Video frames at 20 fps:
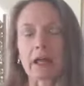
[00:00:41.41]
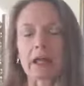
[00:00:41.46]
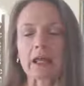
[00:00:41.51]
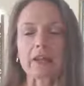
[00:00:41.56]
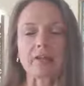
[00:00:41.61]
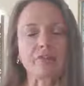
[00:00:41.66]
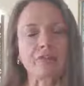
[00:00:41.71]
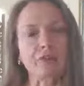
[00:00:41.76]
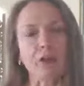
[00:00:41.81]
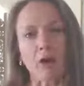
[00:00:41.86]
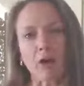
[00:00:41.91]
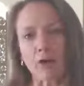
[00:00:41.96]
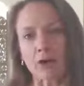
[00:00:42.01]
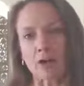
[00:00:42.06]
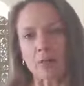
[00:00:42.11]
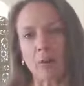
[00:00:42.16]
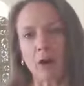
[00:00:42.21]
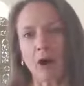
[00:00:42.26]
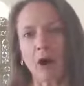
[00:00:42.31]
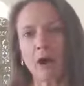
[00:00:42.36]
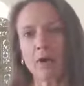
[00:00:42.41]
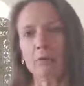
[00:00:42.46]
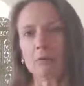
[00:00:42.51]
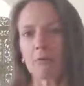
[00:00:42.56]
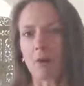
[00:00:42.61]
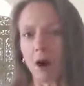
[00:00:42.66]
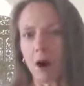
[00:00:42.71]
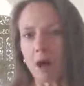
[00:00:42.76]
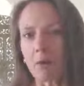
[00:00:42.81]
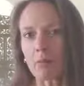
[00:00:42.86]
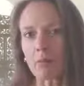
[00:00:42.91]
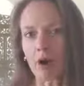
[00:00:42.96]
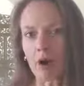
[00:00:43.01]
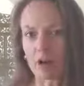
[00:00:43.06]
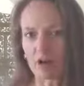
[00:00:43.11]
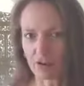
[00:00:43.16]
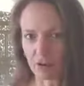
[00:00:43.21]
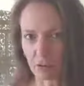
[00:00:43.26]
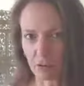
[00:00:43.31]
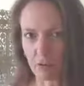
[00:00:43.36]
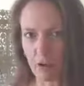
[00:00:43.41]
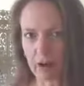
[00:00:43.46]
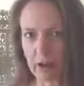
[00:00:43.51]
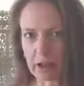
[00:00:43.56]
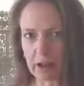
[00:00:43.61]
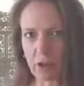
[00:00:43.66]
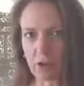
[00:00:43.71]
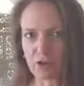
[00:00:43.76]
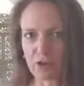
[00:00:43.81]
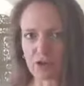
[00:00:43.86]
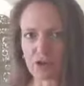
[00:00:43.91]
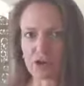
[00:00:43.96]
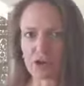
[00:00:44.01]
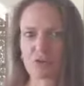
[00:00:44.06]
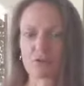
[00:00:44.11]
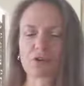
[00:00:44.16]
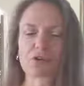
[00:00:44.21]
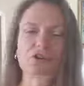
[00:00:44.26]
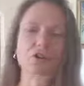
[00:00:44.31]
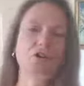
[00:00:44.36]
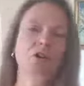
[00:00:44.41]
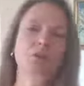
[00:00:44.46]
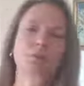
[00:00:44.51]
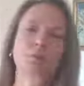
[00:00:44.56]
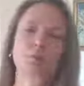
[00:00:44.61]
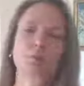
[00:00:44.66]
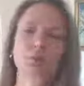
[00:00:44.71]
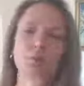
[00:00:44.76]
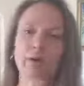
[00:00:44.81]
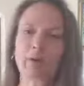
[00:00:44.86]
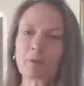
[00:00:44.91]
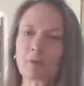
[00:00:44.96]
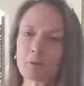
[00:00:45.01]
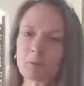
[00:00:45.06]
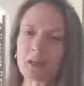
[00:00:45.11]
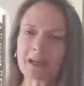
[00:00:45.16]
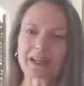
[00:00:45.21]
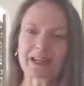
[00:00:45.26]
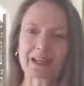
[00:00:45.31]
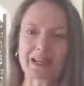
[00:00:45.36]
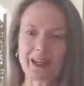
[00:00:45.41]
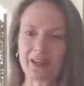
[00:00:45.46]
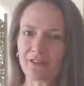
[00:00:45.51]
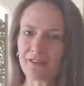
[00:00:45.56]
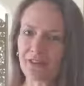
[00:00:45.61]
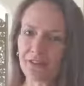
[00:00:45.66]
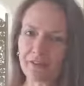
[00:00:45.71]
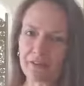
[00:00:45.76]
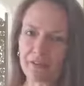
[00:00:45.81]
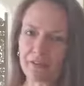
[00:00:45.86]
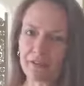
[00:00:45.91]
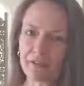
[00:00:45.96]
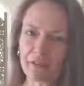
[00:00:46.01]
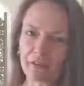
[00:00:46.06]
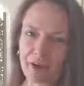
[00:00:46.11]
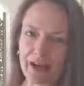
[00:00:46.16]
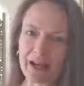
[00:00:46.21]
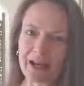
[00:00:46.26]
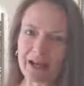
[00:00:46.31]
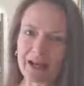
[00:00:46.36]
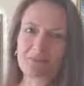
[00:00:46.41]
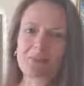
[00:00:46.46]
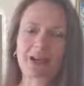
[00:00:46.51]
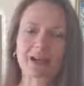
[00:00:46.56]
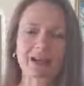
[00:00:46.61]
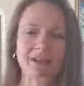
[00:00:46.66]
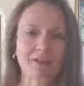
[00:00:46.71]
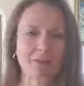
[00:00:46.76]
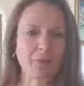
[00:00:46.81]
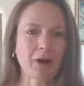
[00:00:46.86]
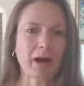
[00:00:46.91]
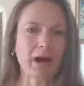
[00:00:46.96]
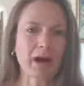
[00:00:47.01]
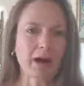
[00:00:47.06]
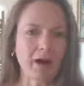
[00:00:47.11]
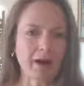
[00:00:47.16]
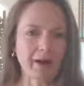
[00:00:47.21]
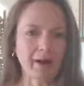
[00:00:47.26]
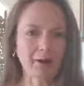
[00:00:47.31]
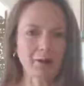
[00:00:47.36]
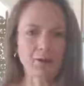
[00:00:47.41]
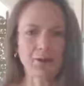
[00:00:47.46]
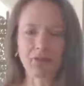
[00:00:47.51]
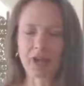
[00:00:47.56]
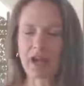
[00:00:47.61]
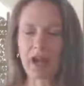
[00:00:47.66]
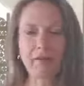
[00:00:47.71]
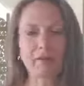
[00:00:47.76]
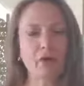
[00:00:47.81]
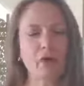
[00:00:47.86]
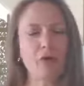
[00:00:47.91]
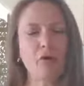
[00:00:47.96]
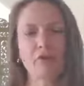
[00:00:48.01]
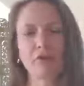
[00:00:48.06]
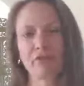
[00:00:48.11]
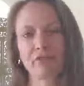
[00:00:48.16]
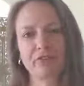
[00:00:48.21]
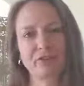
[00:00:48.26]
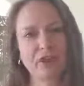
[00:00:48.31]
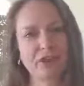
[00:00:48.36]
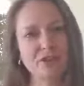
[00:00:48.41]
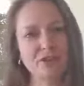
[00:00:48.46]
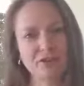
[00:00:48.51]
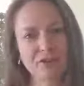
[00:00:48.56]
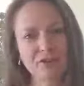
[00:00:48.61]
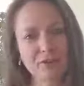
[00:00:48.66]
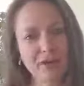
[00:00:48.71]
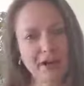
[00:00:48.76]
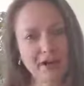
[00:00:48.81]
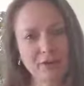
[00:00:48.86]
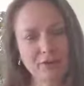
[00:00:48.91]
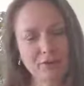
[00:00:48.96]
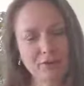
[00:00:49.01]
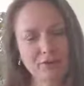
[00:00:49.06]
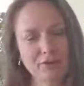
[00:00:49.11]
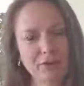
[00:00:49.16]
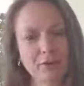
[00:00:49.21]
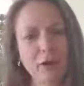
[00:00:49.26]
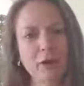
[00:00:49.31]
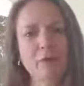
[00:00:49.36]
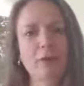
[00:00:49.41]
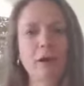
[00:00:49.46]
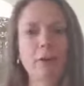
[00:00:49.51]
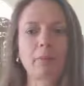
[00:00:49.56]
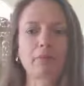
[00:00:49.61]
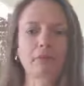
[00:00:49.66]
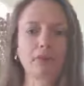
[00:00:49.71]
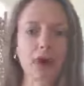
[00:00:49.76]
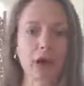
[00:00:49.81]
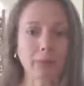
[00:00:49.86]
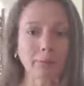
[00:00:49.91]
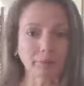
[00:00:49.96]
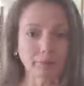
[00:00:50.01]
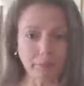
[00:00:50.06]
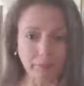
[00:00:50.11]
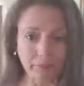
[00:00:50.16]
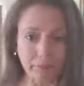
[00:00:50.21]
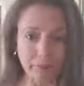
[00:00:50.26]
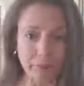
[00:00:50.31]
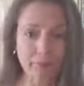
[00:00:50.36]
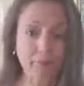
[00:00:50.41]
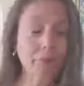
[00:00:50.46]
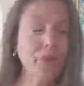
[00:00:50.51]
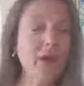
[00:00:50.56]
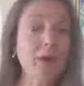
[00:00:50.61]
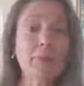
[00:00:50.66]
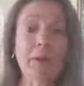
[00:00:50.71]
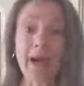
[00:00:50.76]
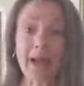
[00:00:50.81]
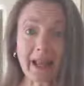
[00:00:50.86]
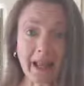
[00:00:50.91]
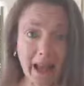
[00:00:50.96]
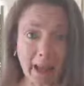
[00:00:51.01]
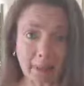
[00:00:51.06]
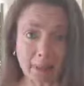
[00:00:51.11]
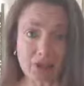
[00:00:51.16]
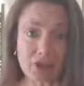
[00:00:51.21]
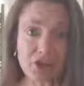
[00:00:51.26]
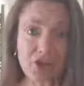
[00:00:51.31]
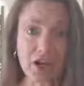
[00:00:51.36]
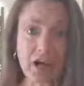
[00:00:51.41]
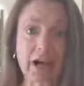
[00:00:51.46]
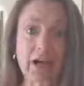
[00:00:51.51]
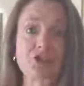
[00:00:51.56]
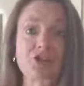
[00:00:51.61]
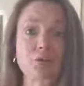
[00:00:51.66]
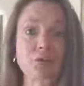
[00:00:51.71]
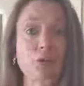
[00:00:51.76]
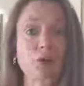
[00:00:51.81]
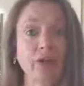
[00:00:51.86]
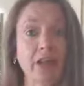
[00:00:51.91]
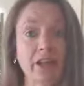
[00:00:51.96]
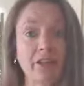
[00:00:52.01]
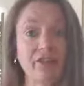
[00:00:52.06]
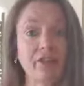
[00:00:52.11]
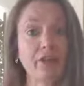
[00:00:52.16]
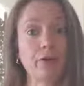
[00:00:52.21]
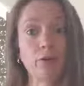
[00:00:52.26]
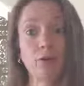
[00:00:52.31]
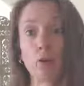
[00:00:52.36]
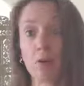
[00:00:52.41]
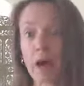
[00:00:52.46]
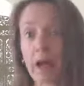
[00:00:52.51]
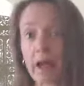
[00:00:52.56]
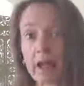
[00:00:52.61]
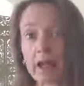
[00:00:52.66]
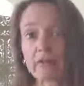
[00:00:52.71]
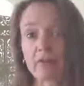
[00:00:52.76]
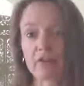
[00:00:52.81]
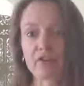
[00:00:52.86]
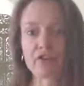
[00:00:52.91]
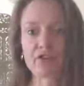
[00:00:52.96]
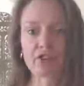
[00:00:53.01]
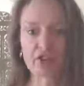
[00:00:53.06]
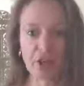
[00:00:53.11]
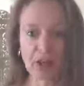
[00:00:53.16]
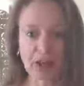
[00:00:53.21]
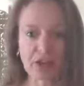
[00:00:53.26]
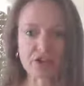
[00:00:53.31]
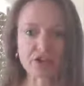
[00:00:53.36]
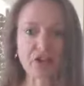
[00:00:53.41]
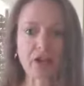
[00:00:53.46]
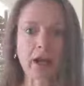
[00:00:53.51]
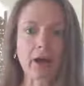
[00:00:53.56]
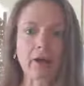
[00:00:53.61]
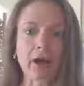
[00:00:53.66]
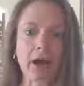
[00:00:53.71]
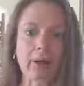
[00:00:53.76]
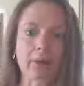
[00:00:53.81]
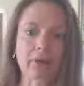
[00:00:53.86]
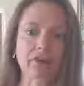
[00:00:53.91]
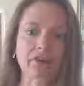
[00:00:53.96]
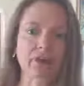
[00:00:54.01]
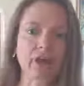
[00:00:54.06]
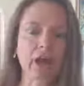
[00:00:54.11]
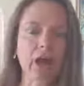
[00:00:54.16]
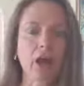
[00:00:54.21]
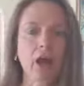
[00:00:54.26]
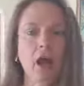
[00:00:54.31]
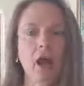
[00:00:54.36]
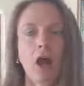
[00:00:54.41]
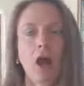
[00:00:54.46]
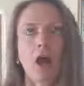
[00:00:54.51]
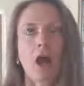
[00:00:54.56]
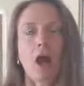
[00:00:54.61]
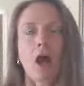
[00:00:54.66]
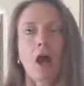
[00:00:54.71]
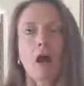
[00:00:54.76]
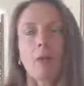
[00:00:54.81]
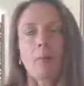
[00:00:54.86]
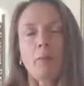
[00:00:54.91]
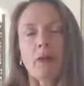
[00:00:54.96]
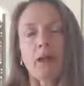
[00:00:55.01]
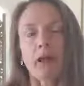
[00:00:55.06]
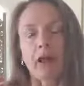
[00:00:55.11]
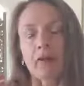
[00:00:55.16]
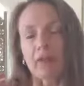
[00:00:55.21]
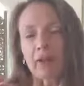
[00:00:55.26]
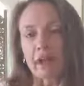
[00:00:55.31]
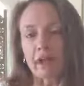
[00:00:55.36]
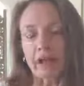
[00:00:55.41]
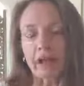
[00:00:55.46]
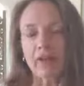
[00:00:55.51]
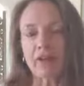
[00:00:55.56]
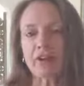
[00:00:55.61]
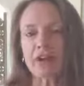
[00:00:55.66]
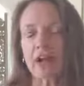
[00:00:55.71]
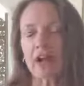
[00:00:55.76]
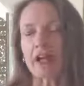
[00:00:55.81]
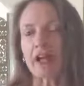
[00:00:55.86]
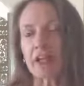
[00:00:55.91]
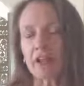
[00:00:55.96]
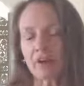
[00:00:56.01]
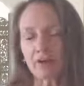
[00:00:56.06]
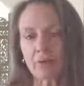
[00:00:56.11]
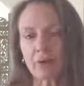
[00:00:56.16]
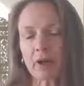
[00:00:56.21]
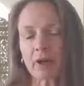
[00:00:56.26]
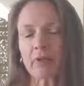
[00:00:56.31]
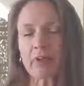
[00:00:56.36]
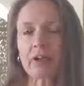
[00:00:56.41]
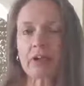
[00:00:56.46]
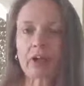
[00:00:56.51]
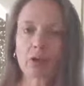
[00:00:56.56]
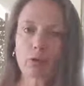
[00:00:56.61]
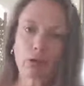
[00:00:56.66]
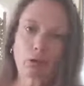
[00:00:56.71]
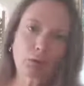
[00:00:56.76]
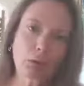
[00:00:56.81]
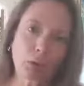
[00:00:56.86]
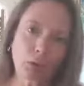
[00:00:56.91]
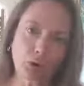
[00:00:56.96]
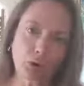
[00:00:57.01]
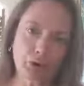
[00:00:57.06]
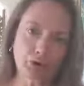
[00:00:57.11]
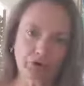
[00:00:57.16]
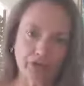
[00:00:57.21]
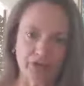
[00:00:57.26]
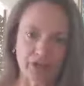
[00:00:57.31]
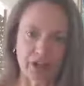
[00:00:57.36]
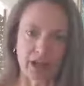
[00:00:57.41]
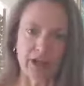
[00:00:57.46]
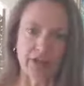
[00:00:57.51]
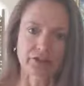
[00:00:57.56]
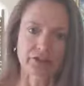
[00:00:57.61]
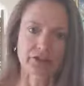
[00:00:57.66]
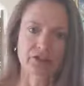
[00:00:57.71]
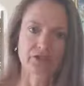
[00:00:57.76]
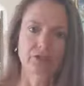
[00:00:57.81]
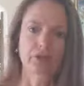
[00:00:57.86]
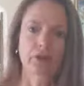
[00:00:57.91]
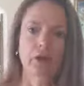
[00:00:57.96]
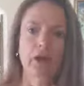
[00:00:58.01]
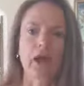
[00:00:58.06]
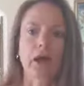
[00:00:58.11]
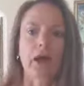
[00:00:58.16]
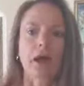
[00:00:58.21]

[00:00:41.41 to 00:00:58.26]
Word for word: It's occupied my mind quite a lot too, which you could probably guess if you've read many of my articles. I have a whole section of articles on my website about habit change and what gets in the way of us changing our habits. But at the end of the day, here's what I think it all boils down to.